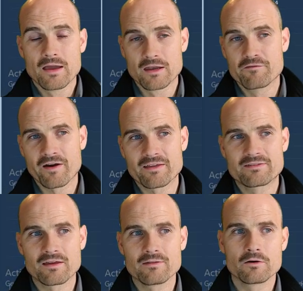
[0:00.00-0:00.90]
And if I
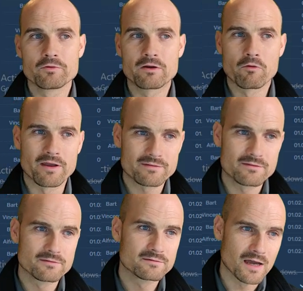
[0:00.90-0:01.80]
send the request,
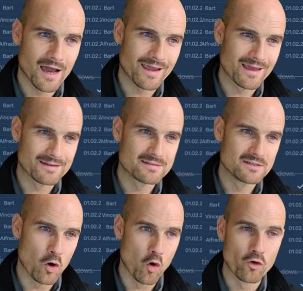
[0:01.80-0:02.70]
I can see
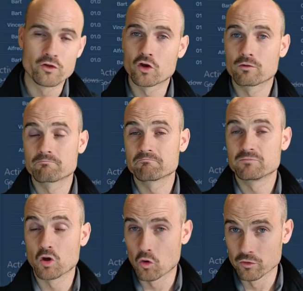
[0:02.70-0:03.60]
all the,
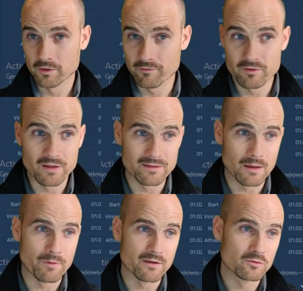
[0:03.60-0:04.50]
the content of the
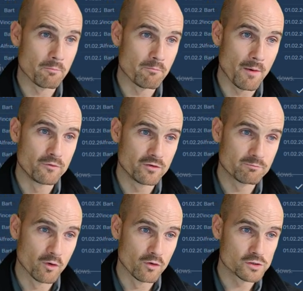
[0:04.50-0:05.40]
database. So Bob the
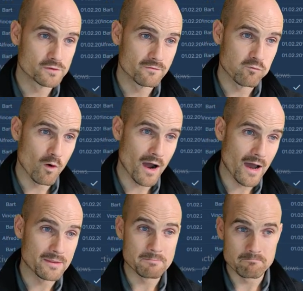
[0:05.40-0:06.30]
Sponge,
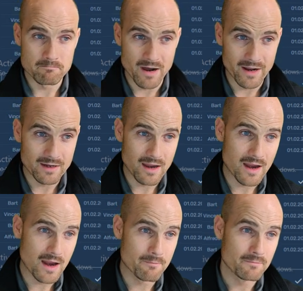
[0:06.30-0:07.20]
Fouad, my
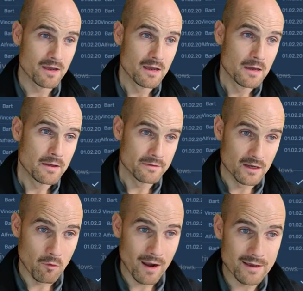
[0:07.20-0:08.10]
name,
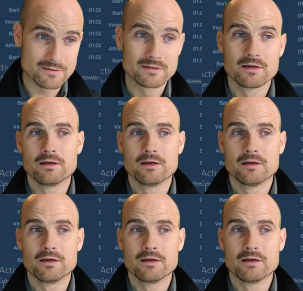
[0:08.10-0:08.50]
Nicolas.